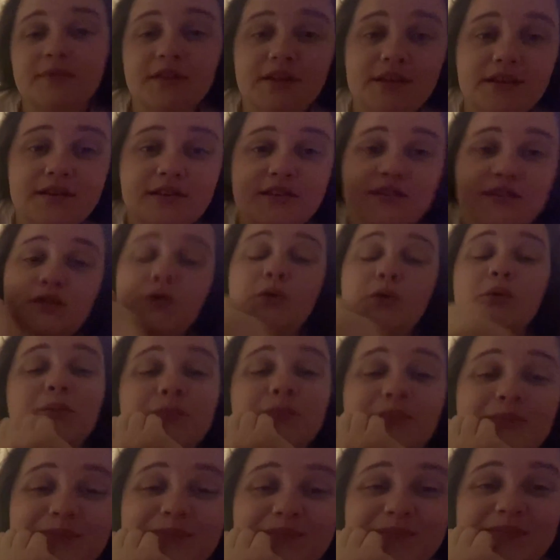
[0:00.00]
So,
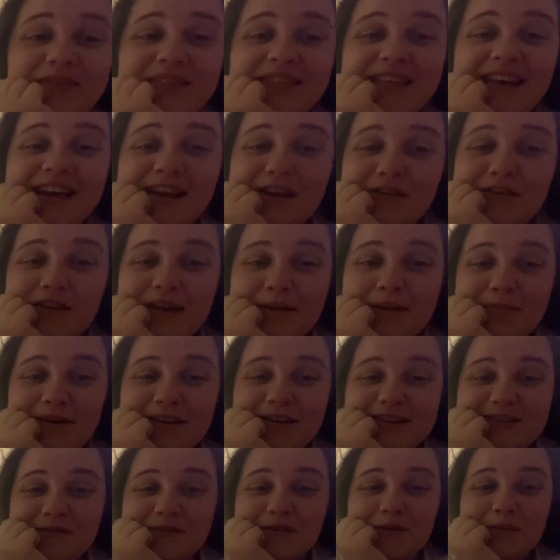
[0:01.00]
thank you very much
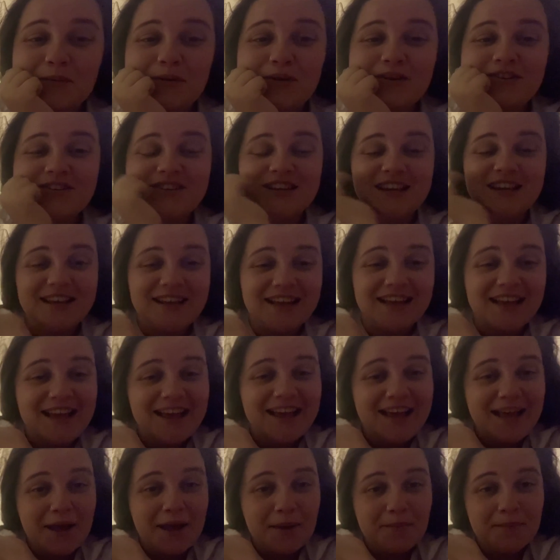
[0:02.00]
for watching
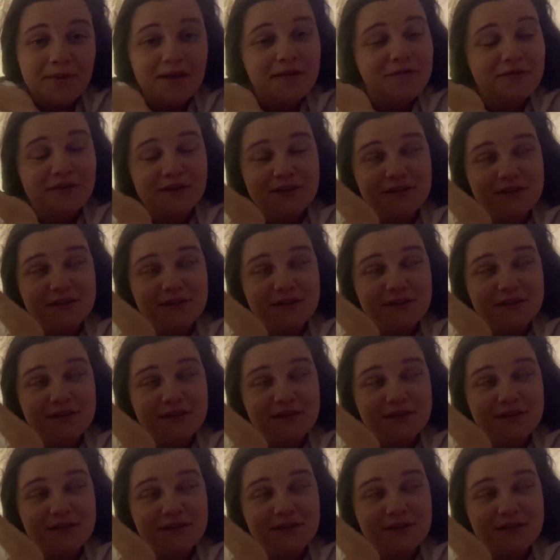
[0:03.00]
my first